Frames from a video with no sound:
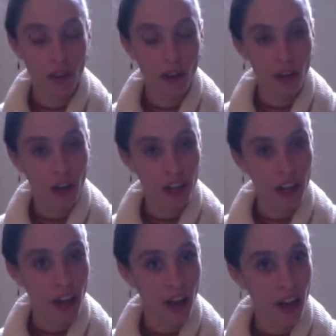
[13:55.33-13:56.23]
on
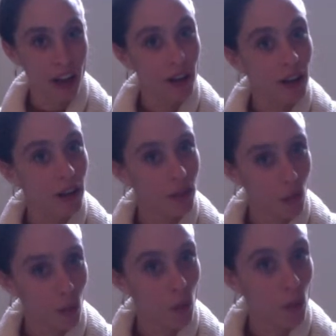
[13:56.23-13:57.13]

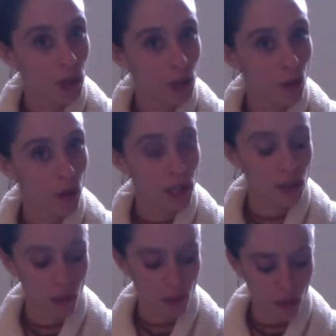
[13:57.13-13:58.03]
which ways we
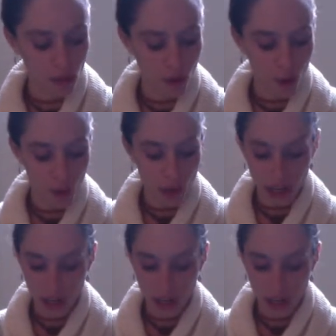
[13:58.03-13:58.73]
move forward. And